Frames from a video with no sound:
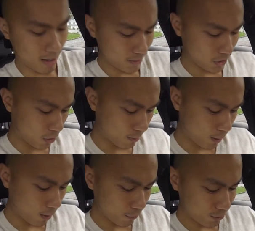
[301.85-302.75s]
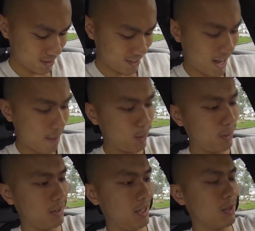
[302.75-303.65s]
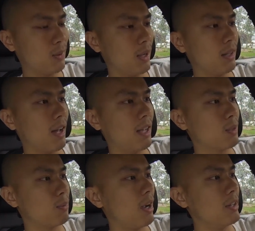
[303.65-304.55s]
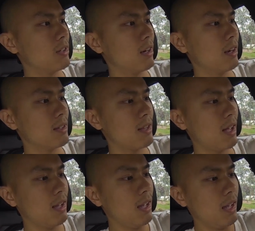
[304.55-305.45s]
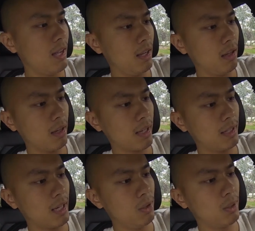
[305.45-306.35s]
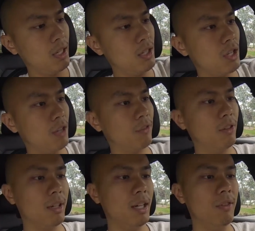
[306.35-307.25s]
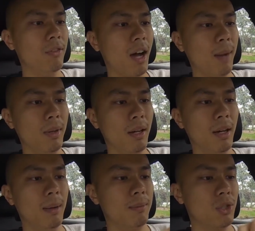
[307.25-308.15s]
So my wife was really happy with these when I surprised her and said, hey look, I got you a keychain for your key fob.